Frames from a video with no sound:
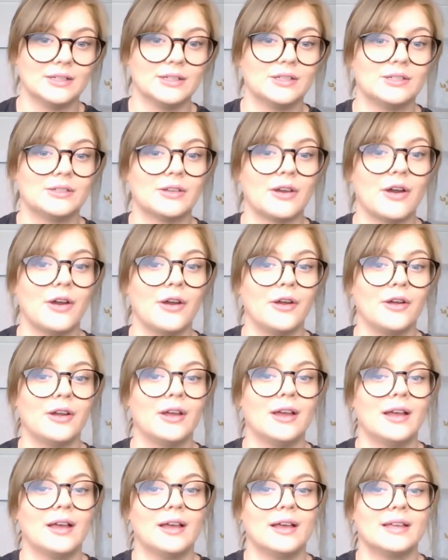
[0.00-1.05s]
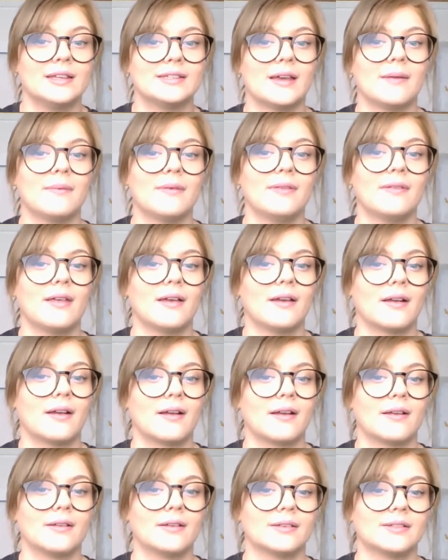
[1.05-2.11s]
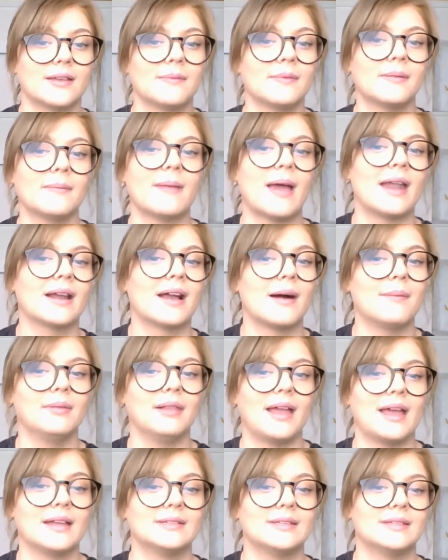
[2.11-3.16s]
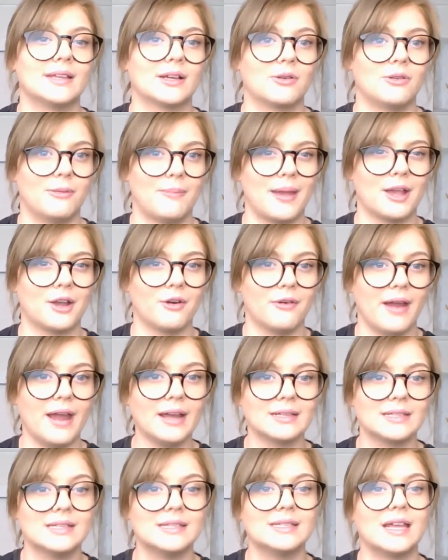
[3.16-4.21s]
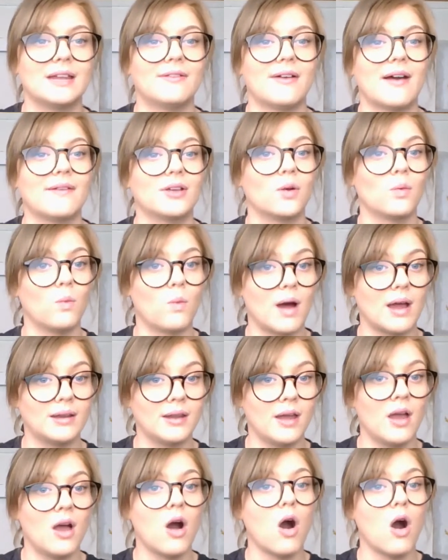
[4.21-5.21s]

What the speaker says: So some of them had a couple of answers that could have been correct instead of having one